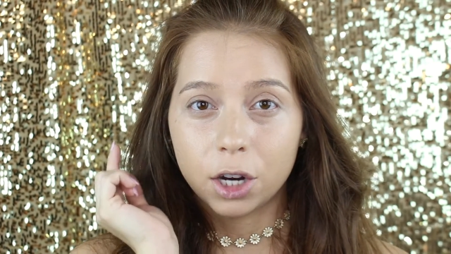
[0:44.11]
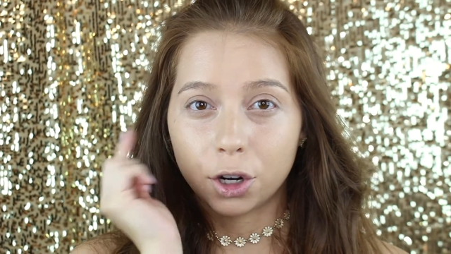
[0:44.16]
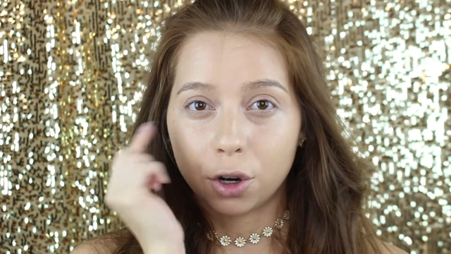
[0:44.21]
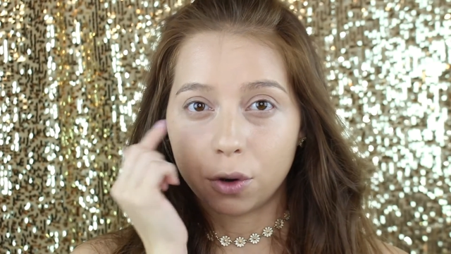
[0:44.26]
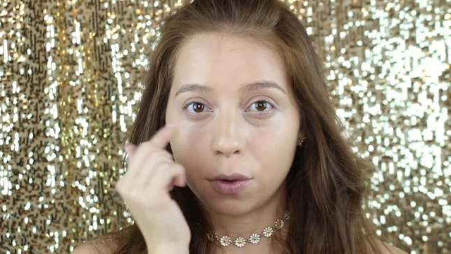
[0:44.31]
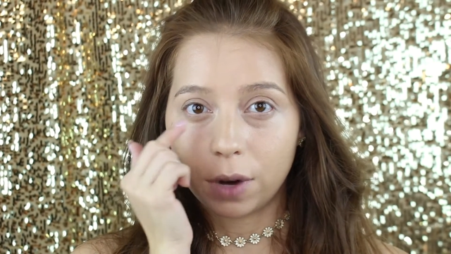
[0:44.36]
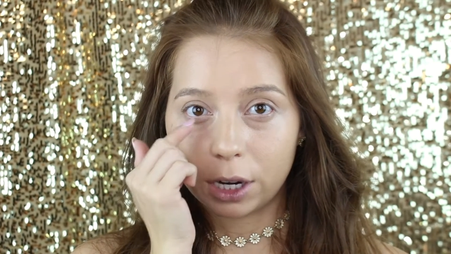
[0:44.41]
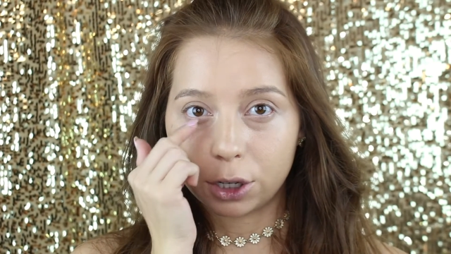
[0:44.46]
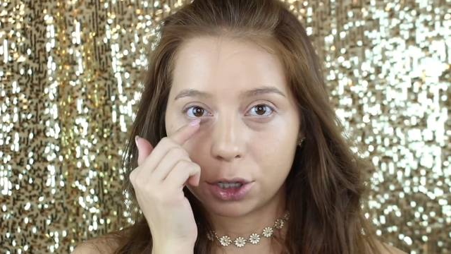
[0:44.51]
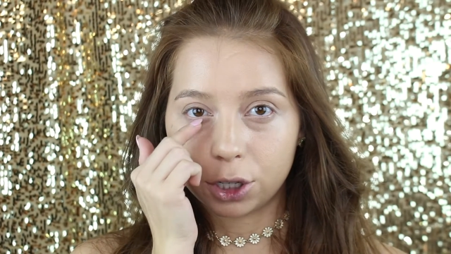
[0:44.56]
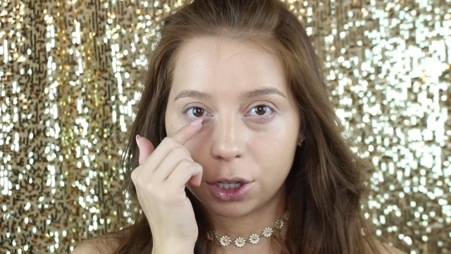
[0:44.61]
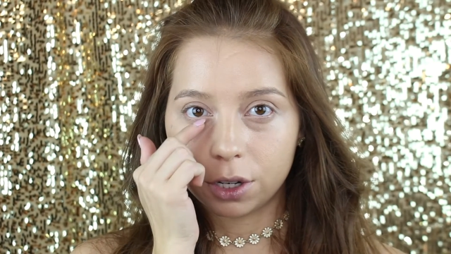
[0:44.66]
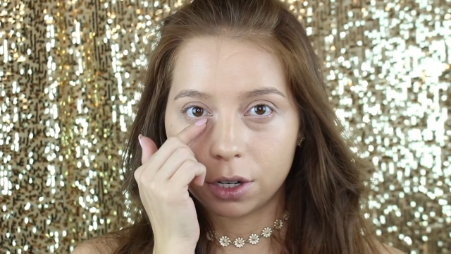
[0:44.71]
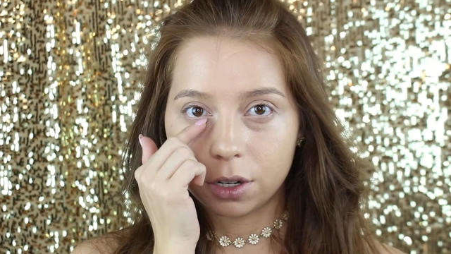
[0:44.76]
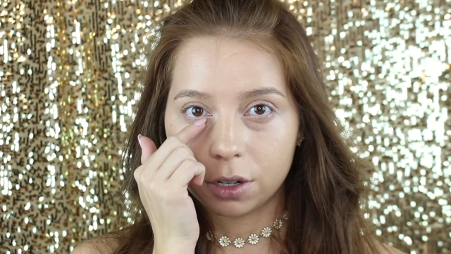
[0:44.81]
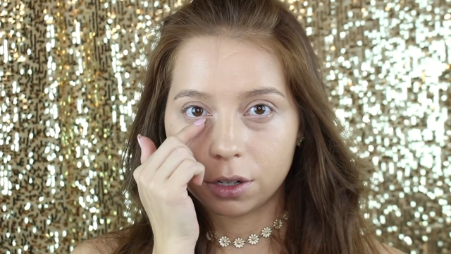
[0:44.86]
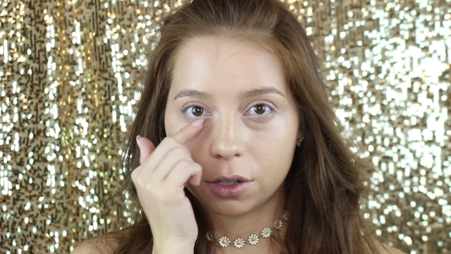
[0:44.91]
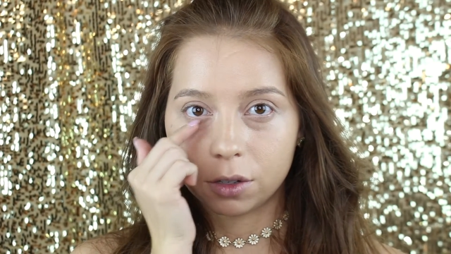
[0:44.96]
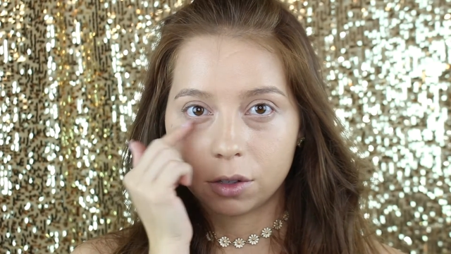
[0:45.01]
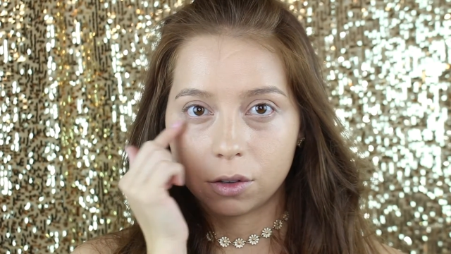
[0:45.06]

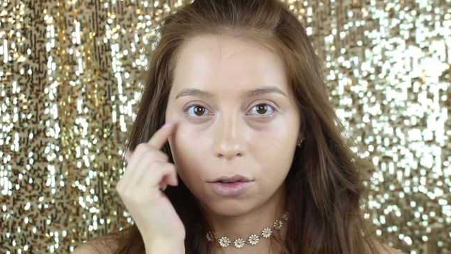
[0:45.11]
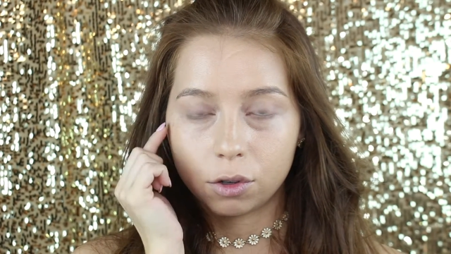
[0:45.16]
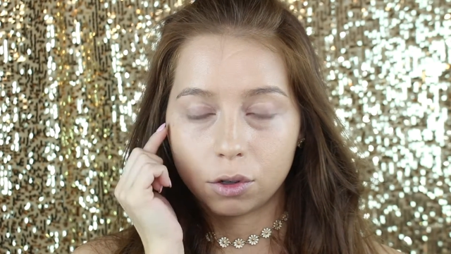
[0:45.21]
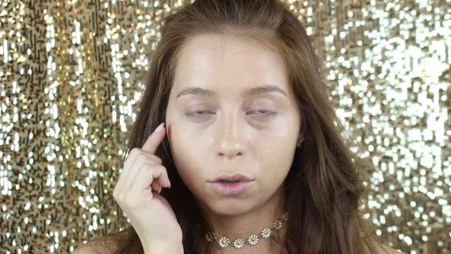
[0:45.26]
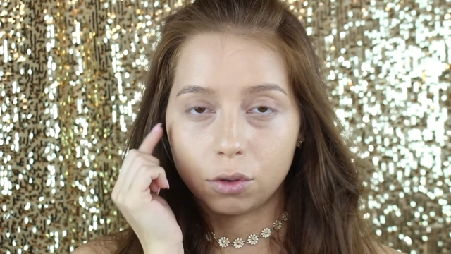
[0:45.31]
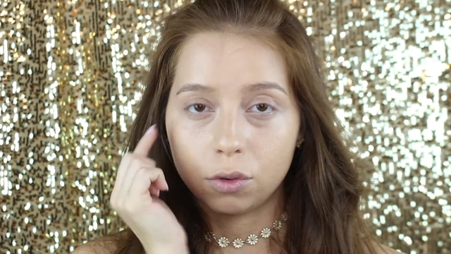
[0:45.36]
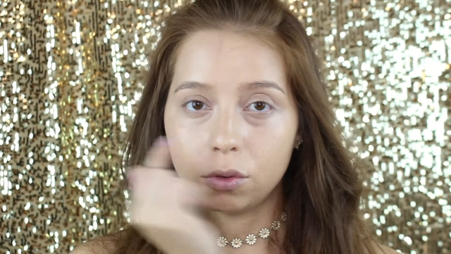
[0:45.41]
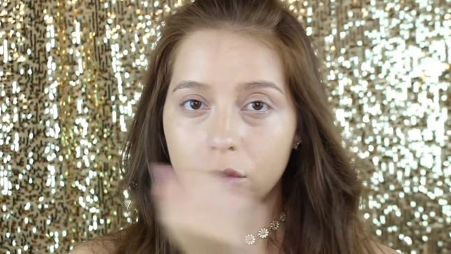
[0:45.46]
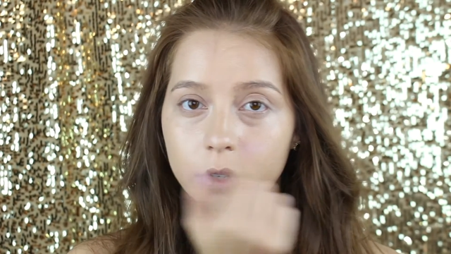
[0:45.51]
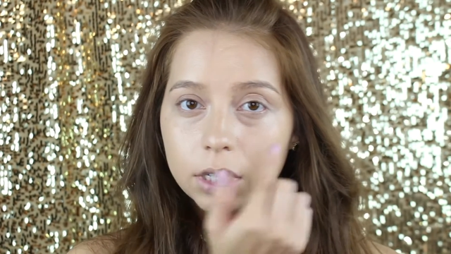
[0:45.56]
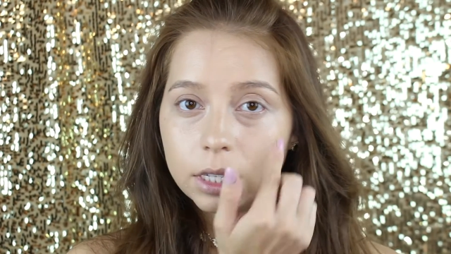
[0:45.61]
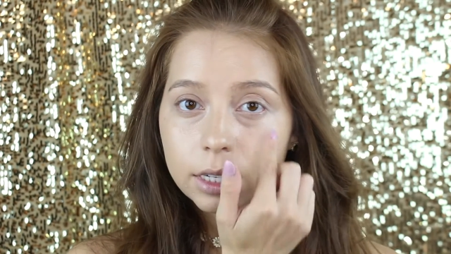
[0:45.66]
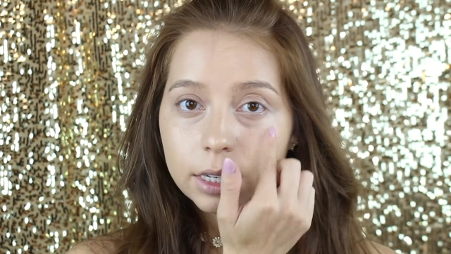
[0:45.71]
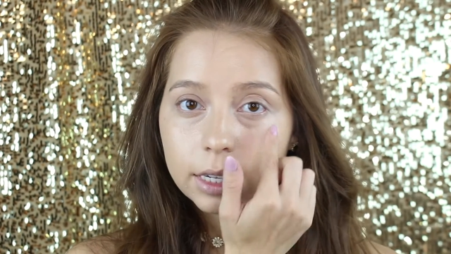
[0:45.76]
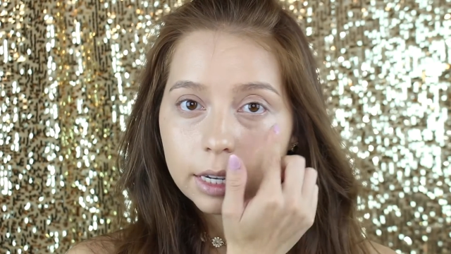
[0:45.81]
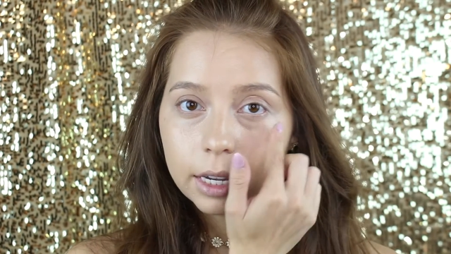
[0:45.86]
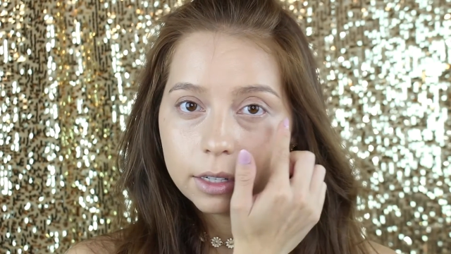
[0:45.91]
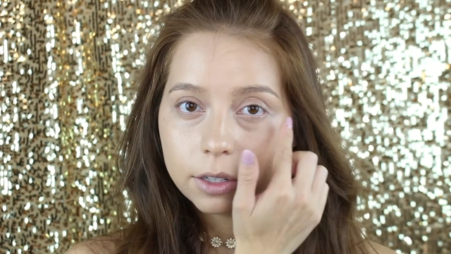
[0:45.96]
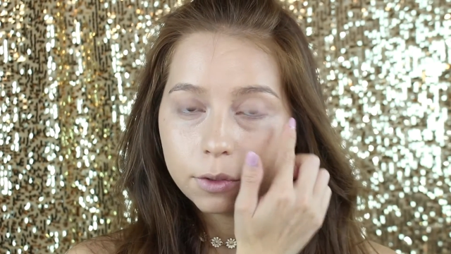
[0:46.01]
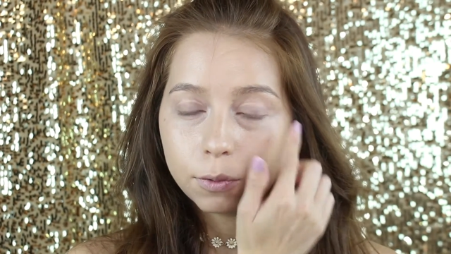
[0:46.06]
Corrector to
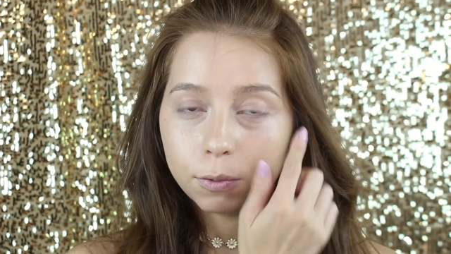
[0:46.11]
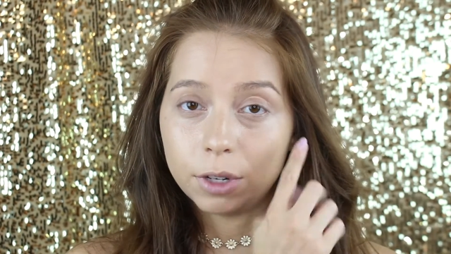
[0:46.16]
get